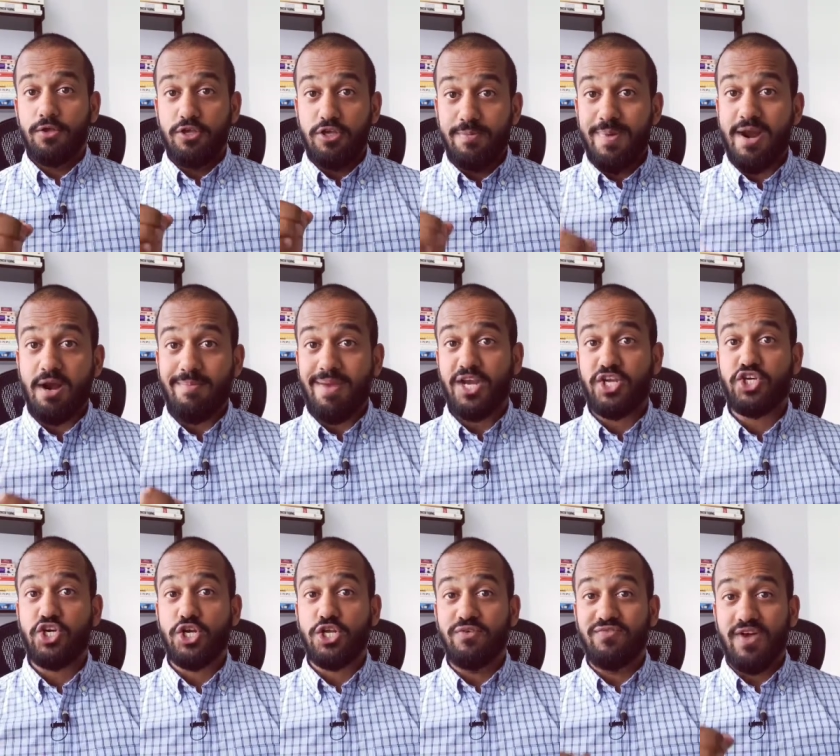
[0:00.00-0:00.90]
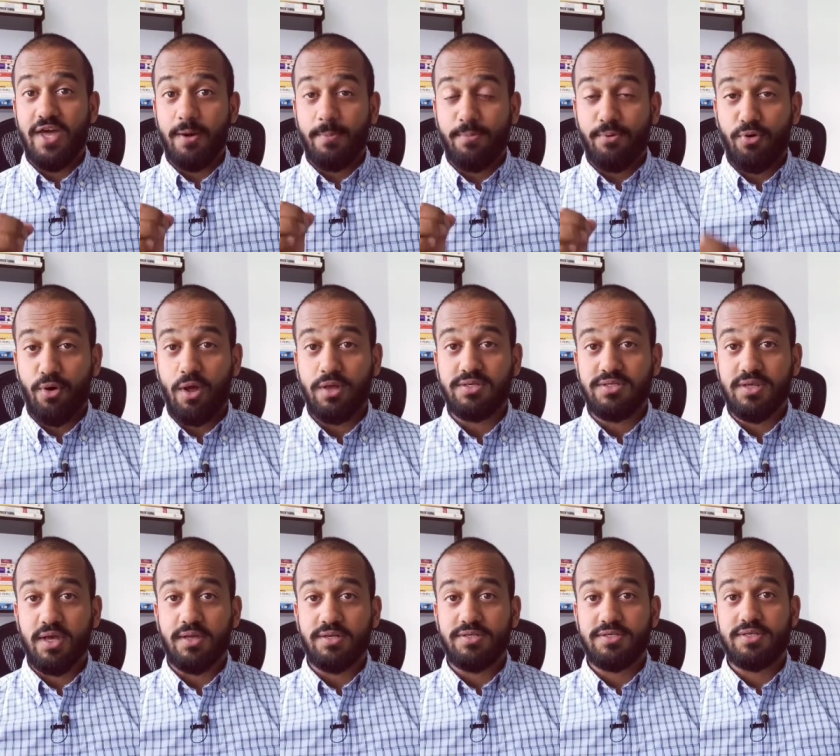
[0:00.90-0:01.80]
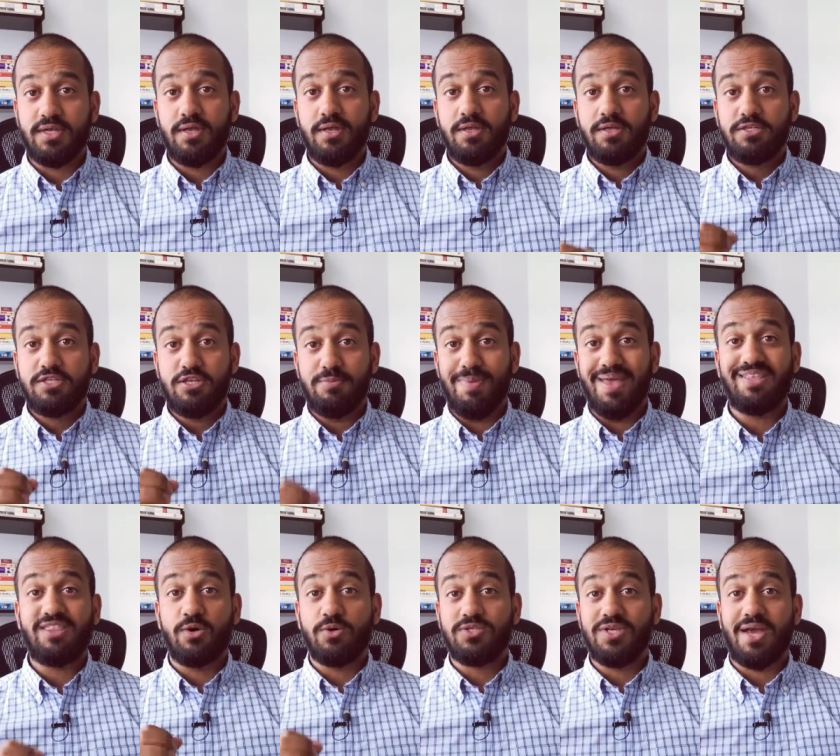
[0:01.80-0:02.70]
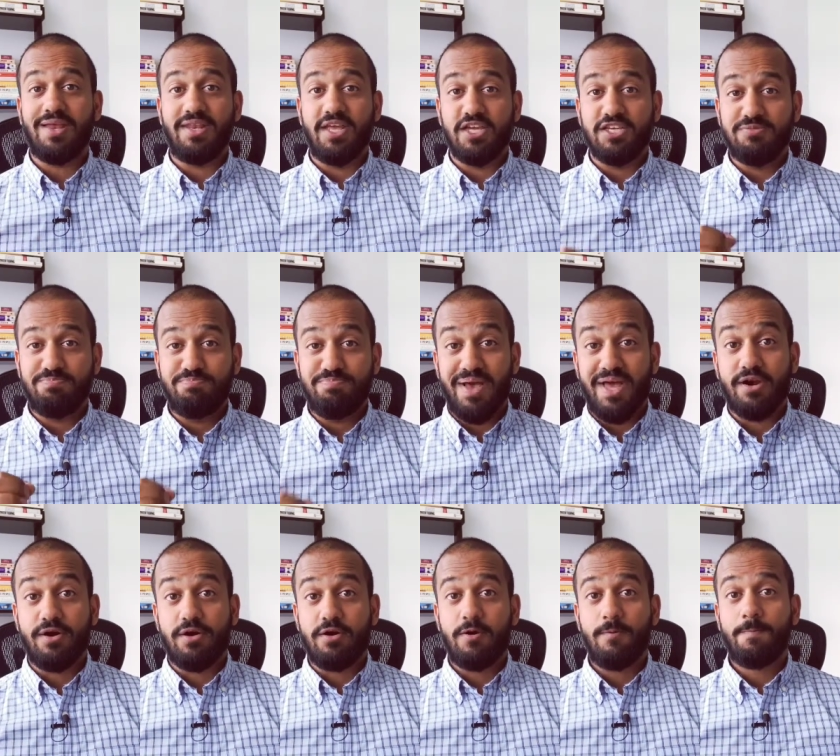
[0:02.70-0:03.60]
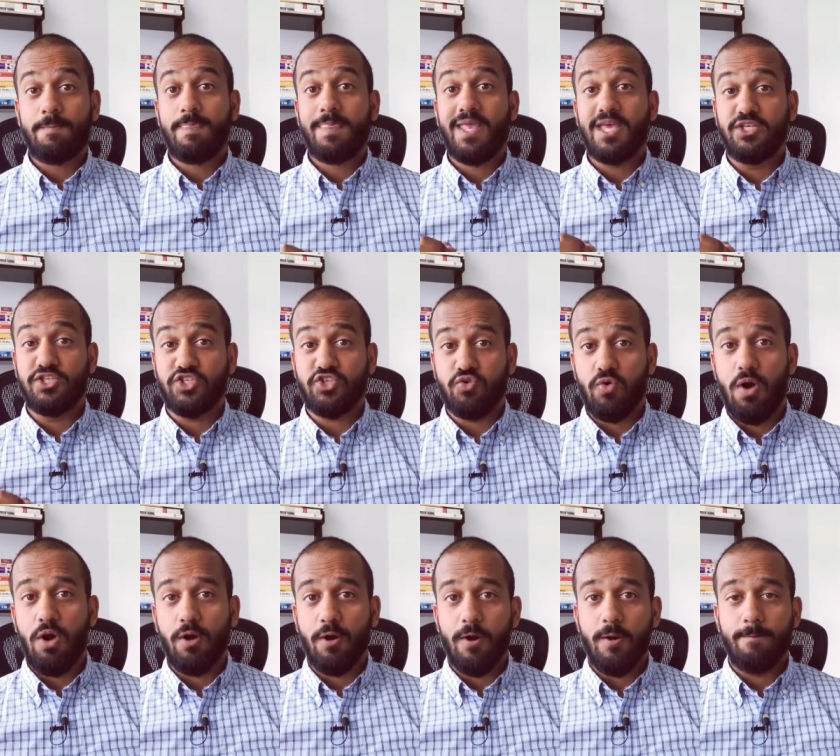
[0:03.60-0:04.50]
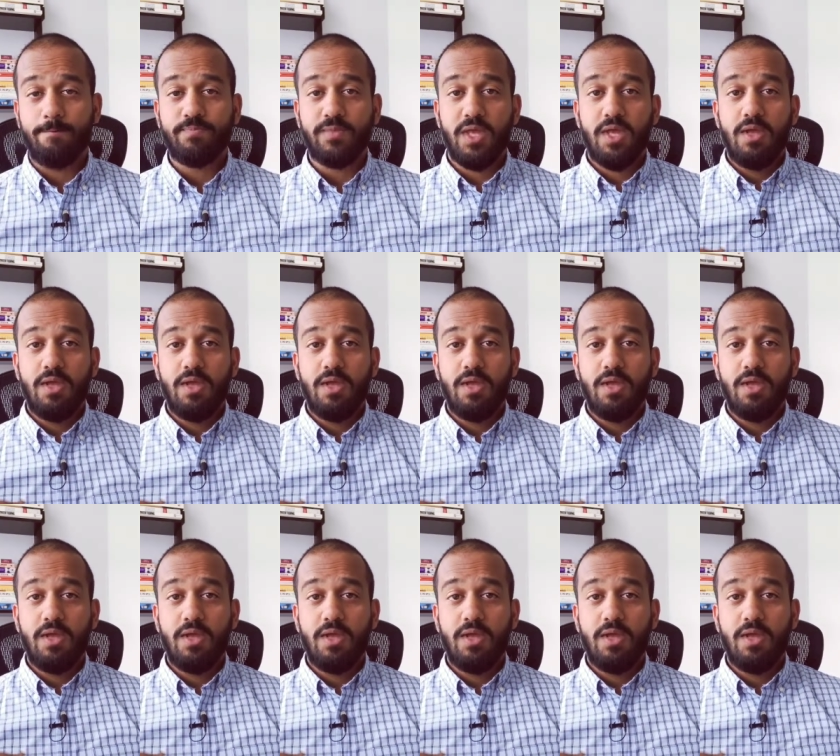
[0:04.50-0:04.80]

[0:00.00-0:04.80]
you better make sure you've got a process to make those ideas better and stronger.